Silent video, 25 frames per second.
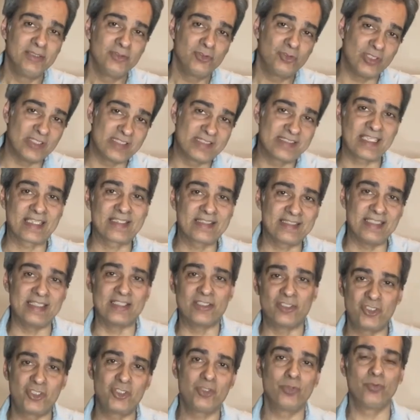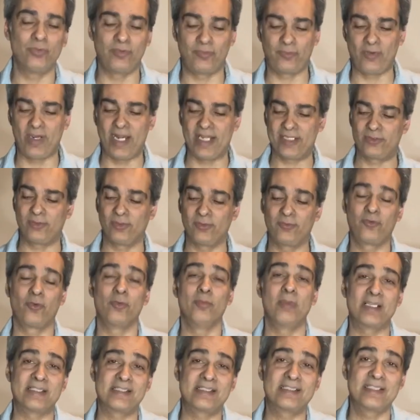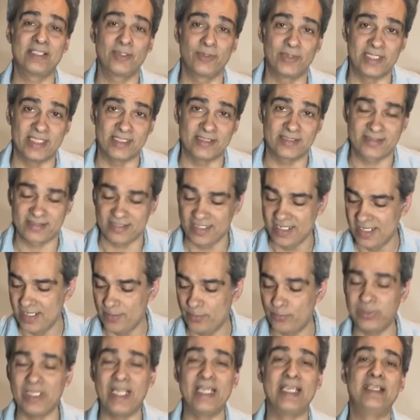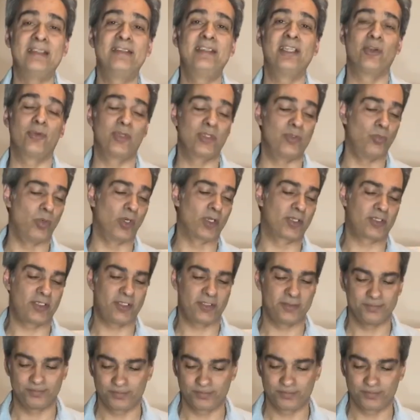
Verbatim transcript: to six inch refractor for my serious planetary work.